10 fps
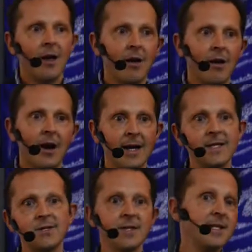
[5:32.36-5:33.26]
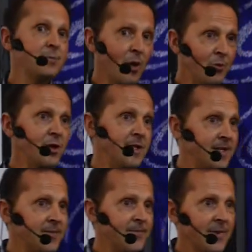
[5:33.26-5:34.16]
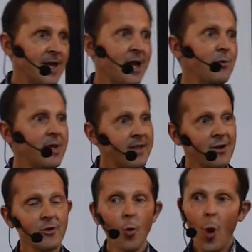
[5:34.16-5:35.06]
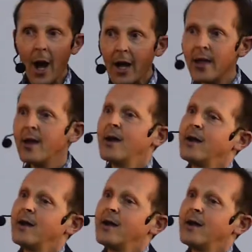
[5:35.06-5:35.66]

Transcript: uh, I study small bodies. And I will tell you why,